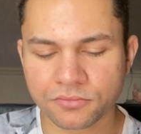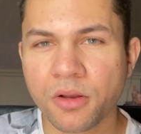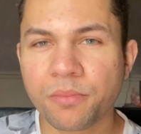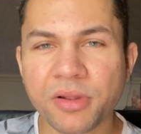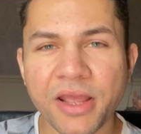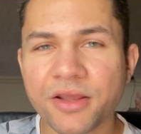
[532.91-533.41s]

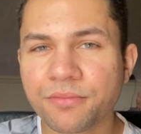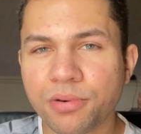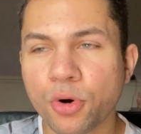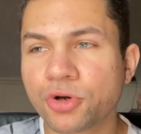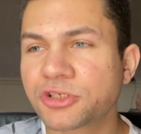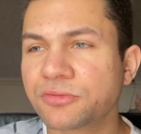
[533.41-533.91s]
Playing,
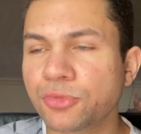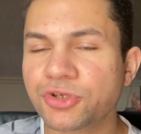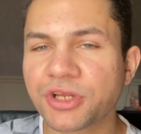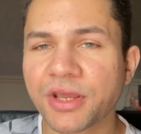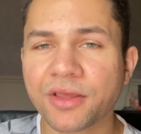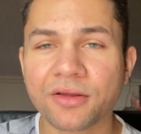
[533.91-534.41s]
pausing
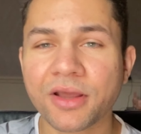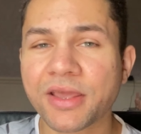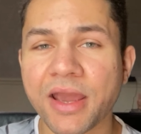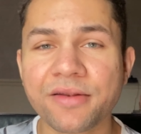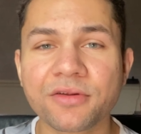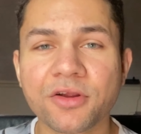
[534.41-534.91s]
music,
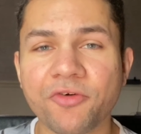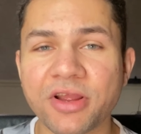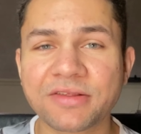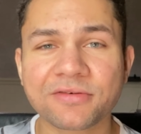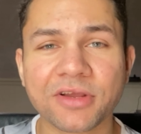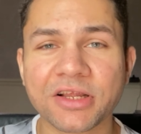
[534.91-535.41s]
again,
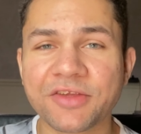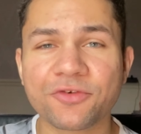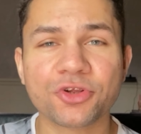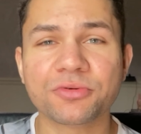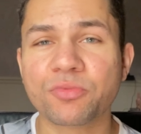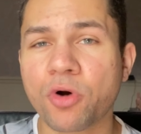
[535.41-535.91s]
great. I can either
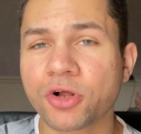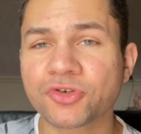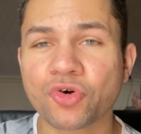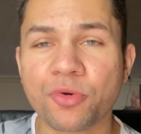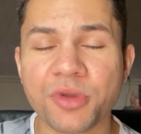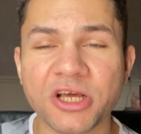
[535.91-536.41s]
use my watch
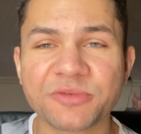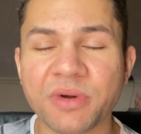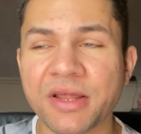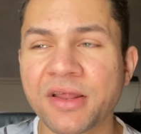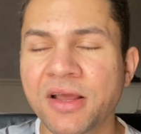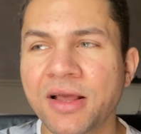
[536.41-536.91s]
or my S
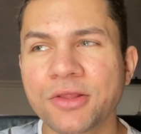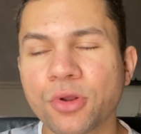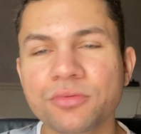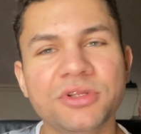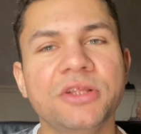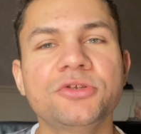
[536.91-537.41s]
Pen.
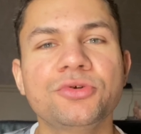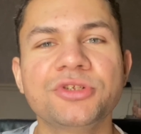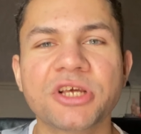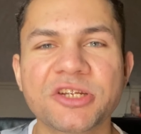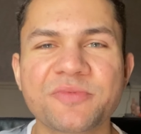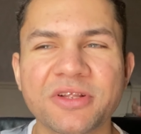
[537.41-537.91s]
Don't tend to use
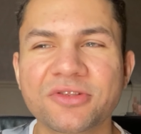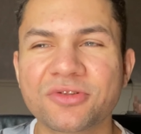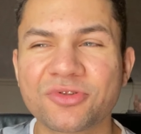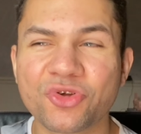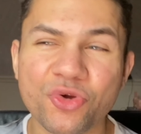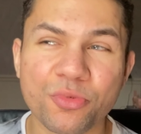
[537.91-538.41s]
the S Pen
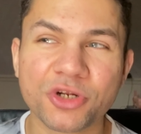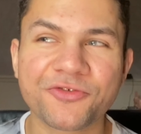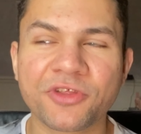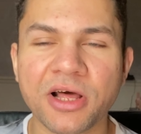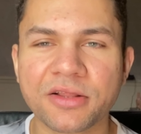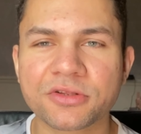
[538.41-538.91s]
too much
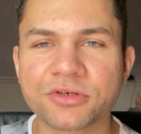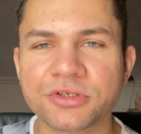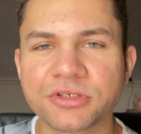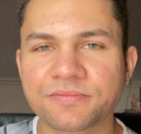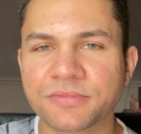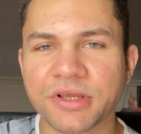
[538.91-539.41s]
for that,
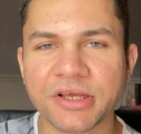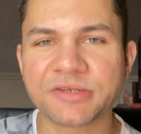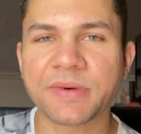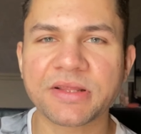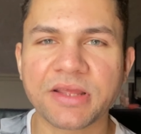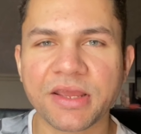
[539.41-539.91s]
because kids
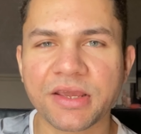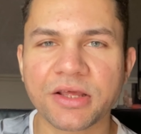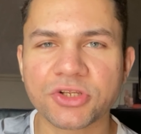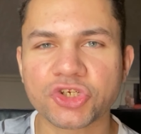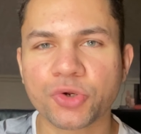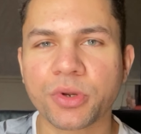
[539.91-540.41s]
might take
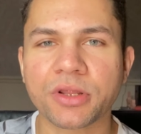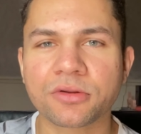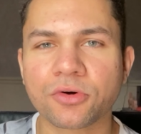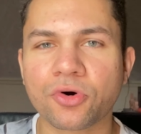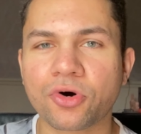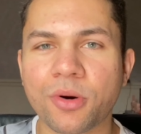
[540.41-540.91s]
it, chew it,
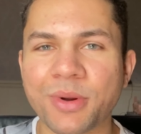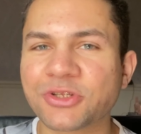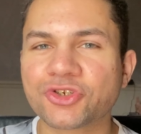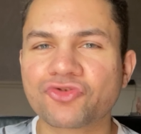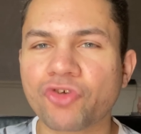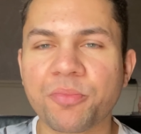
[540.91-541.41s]
or I might
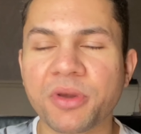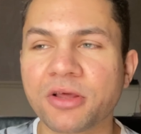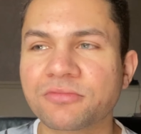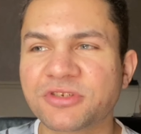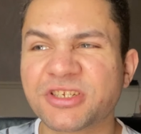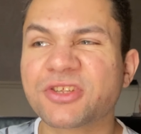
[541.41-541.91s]
just drop
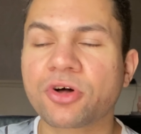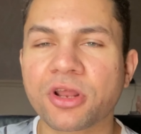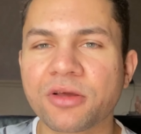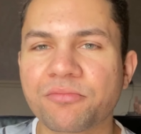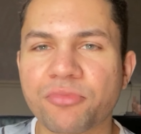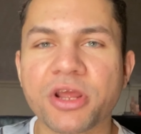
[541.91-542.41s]
it, sit on
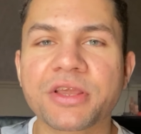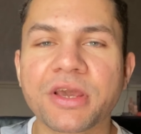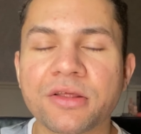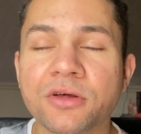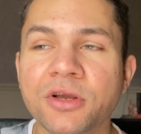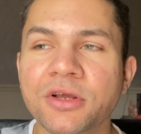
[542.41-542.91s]
it, break
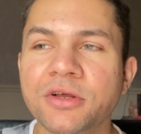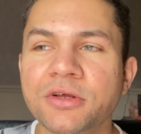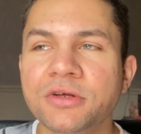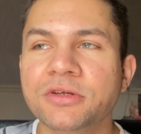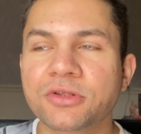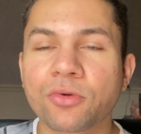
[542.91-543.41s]
it.
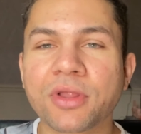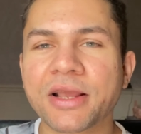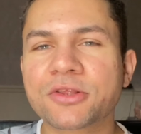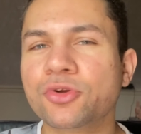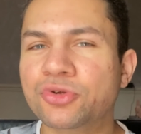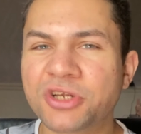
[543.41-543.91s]
Don't
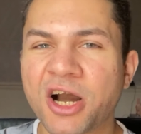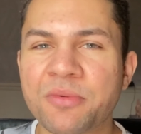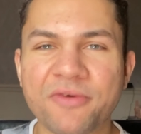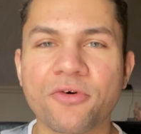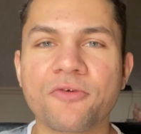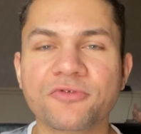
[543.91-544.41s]
like to use it out my phone for